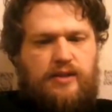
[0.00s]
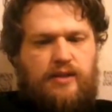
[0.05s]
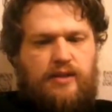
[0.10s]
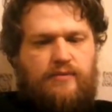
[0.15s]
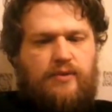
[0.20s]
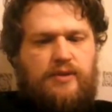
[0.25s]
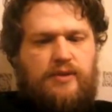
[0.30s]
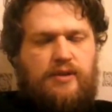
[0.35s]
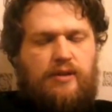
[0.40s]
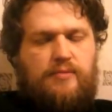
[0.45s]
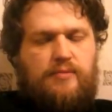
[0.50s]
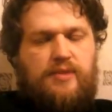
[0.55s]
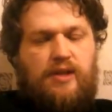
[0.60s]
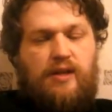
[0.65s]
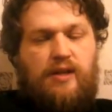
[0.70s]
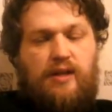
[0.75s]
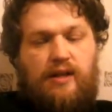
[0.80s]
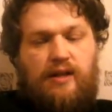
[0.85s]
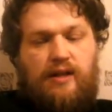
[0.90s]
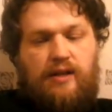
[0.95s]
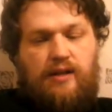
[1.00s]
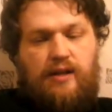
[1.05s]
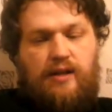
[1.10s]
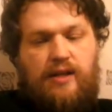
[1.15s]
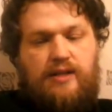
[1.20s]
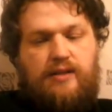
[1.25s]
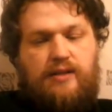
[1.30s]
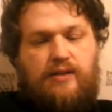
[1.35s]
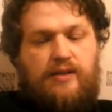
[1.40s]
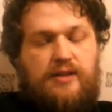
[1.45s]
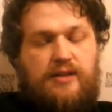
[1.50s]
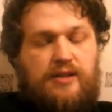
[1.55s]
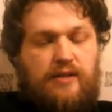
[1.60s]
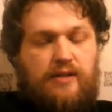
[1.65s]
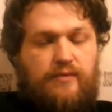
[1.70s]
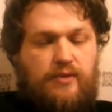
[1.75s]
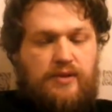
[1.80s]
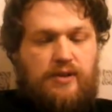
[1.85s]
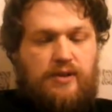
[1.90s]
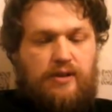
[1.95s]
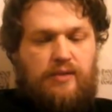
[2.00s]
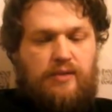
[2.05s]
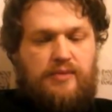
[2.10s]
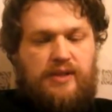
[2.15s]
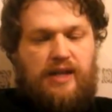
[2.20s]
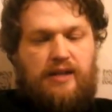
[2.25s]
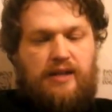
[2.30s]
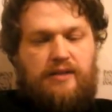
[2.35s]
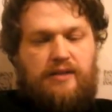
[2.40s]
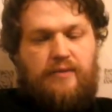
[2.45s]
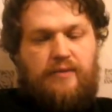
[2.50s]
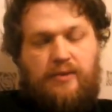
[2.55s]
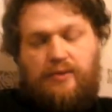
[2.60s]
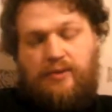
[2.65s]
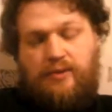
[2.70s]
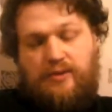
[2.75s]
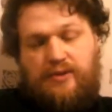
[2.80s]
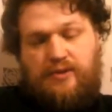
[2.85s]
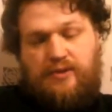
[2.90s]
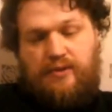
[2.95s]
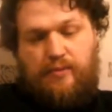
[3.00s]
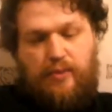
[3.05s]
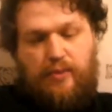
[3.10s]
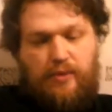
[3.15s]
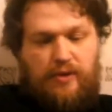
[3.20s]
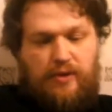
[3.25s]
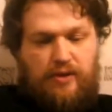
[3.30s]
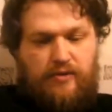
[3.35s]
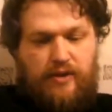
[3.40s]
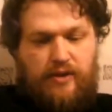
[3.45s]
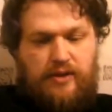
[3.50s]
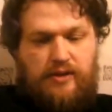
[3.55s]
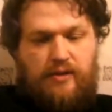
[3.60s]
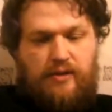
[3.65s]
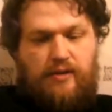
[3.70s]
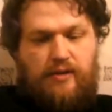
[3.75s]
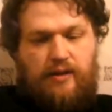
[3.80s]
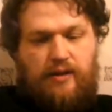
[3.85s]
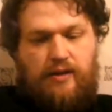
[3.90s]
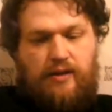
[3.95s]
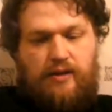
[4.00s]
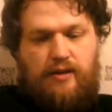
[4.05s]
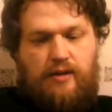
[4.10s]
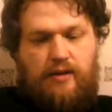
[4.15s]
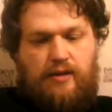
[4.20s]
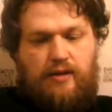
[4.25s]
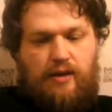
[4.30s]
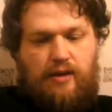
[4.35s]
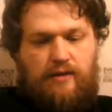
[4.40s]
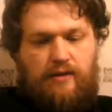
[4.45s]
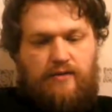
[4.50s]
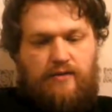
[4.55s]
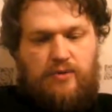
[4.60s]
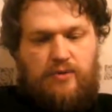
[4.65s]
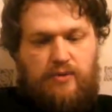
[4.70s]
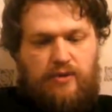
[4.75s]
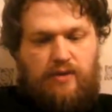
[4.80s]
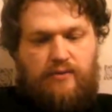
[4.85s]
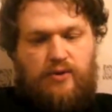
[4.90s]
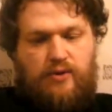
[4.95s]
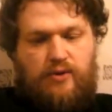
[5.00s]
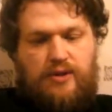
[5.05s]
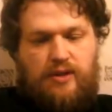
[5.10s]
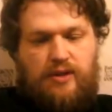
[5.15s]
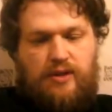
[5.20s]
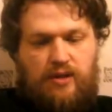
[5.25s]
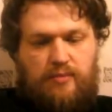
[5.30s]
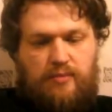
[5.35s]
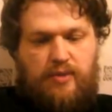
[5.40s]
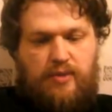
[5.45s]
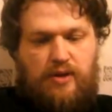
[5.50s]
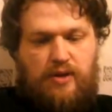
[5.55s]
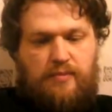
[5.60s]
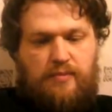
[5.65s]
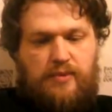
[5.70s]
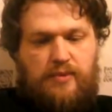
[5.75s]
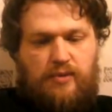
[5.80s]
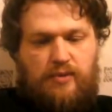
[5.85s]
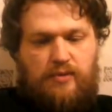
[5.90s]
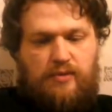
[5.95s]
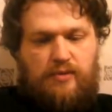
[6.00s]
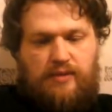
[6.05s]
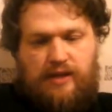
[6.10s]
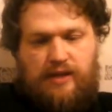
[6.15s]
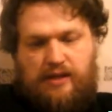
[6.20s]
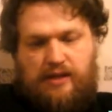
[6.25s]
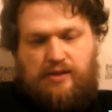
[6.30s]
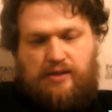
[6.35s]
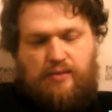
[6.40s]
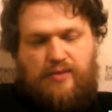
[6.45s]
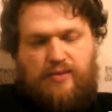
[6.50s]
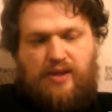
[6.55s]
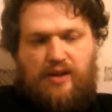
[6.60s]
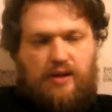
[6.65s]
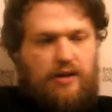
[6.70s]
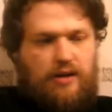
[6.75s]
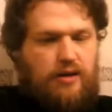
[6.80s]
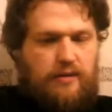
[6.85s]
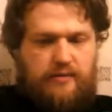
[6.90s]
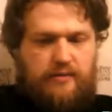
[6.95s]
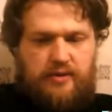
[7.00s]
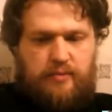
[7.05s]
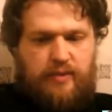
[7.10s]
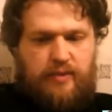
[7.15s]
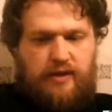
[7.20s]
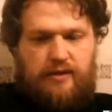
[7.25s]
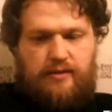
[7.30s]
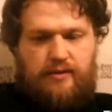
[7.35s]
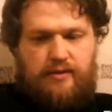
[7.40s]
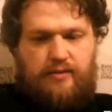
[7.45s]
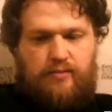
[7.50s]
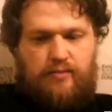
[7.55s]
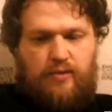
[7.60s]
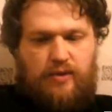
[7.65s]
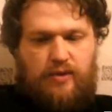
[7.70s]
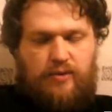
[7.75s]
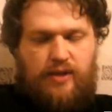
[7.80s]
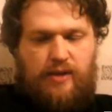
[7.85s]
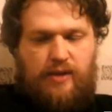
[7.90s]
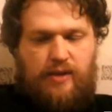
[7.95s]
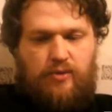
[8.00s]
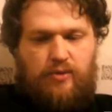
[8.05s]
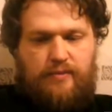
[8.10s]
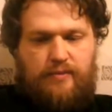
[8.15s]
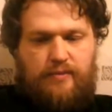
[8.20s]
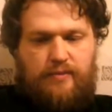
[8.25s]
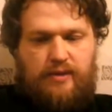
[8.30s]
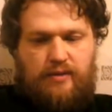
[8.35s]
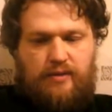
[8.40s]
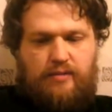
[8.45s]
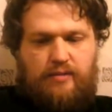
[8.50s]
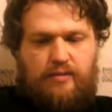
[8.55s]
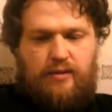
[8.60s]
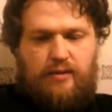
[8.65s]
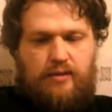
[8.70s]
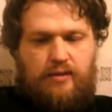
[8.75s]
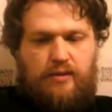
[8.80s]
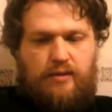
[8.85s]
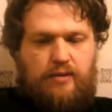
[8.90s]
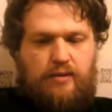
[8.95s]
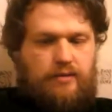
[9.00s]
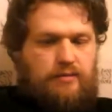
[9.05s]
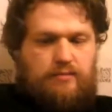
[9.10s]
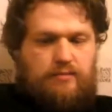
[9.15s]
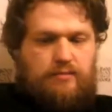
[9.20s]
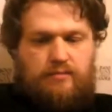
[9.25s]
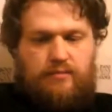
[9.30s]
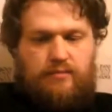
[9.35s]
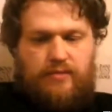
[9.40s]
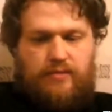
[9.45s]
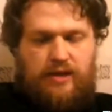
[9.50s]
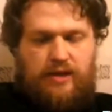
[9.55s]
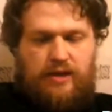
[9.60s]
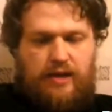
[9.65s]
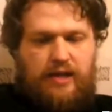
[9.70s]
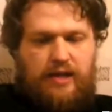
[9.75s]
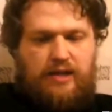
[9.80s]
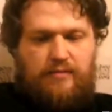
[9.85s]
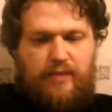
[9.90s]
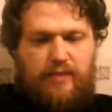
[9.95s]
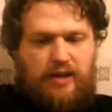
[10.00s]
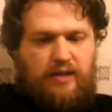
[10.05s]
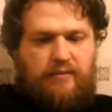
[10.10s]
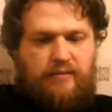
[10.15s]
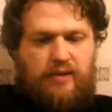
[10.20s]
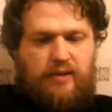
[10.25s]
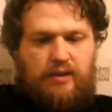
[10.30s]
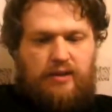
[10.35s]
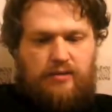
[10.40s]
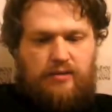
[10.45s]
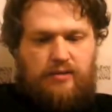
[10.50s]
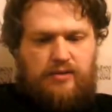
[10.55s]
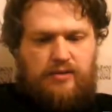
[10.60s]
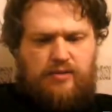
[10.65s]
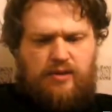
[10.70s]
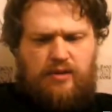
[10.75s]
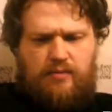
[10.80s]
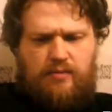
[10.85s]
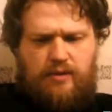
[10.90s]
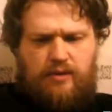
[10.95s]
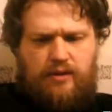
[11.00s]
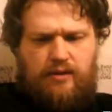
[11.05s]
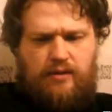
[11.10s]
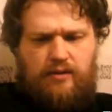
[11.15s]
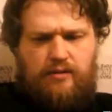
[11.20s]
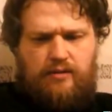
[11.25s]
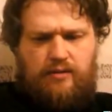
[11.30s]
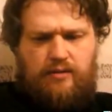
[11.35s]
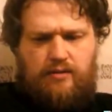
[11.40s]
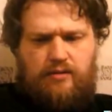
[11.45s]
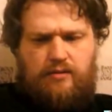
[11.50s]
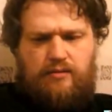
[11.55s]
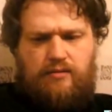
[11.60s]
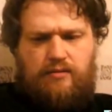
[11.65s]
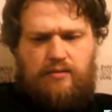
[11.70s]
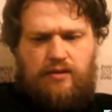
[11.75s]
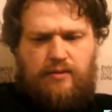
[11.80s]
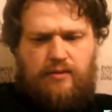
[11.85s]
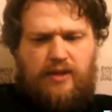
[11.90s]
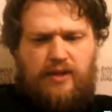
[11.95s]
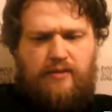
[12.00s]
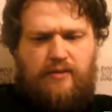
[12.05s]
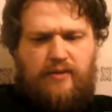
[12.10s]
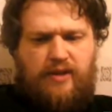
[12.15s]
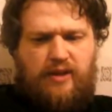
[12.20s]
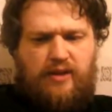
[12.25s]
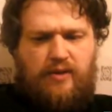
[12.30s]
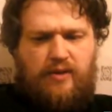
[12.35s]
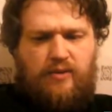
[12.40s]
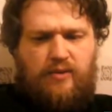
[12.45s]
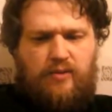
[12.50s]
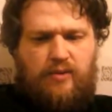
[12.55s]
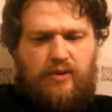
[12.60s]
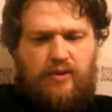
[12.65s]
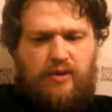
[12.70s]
several times. He's lied several times, and of course the point I raised earlier. If it was one of us that had been up to is something half as bad as what they were up to, he'd have made a video straight away. He'd have made a video,